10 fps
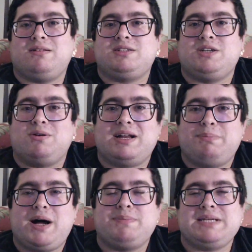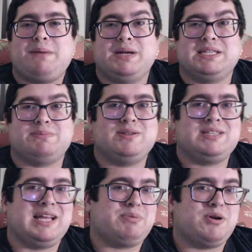Katoa kind of pops out, but it's mostly
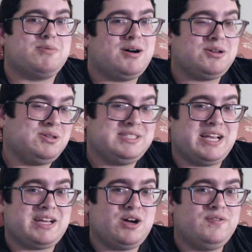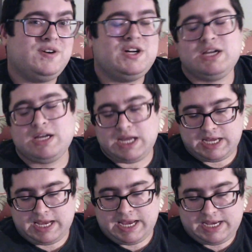like protomolecule is taking over.
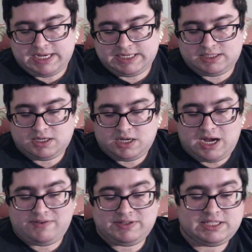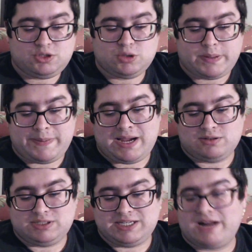And obviously, Jules
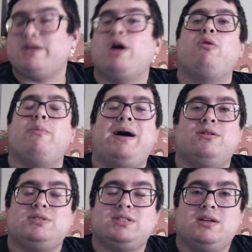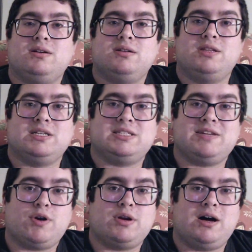out, did not know about the stuff
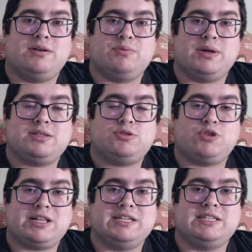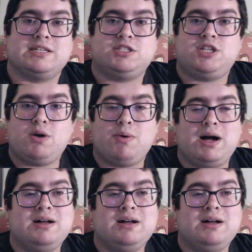going on with Strickland and Katoa.